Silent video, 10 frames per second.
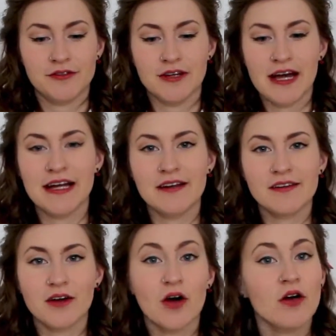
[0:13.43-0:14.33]
read
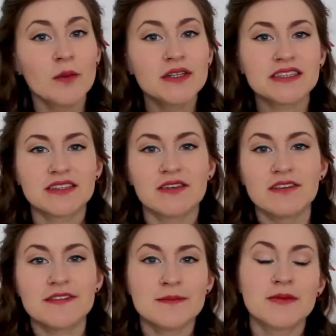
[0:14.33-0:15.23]
almost
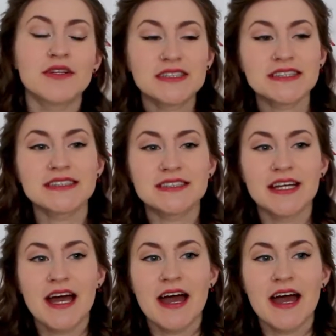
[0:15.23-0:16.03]
all of the books.